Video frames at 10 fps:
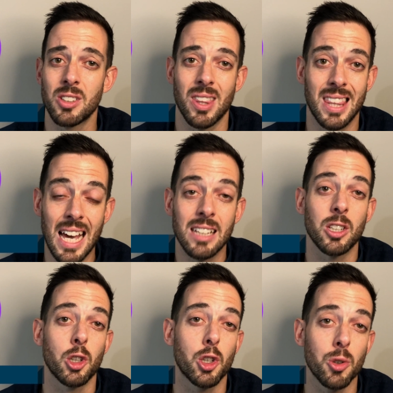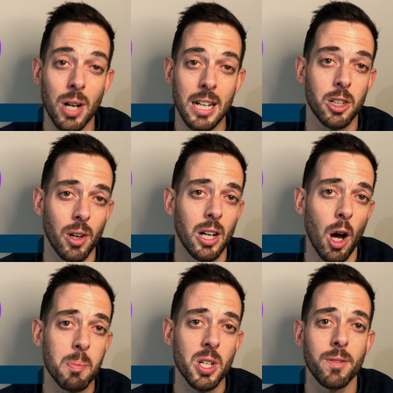so that's a great
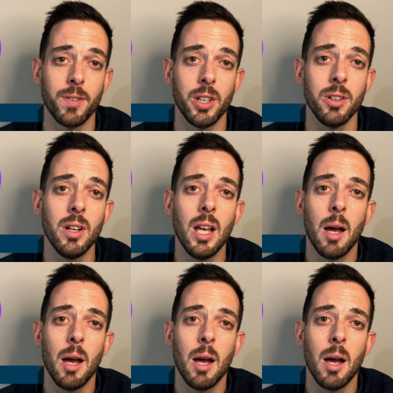option for you.